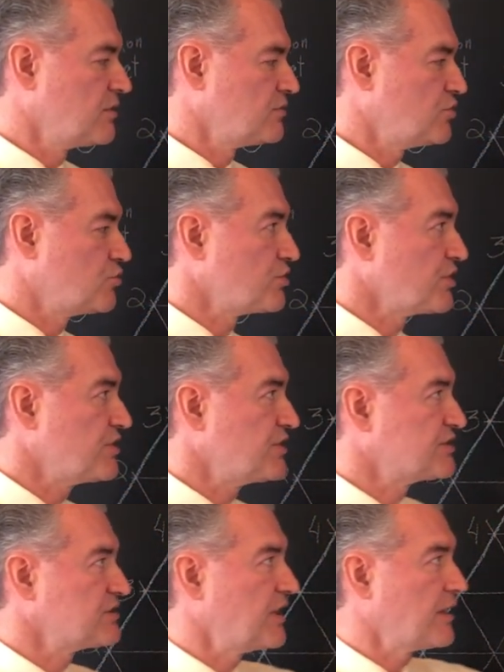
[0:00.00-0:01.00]
during
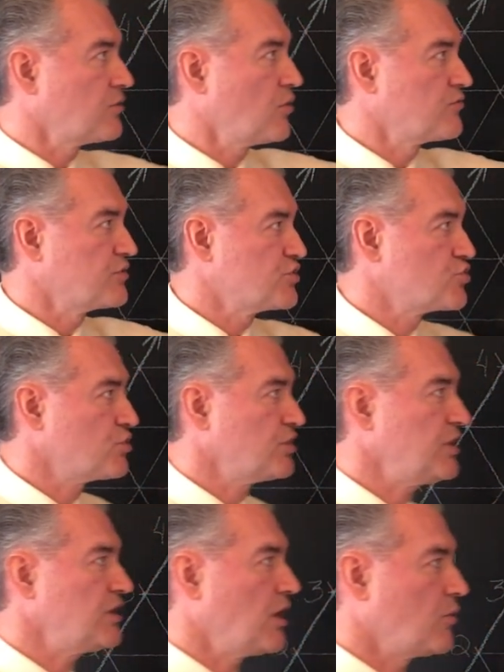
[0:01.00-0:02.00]
this leg of the
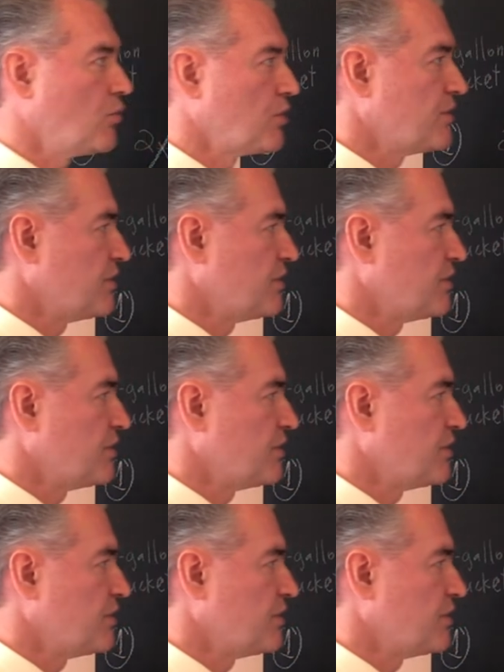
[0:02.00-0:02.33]
journey are what?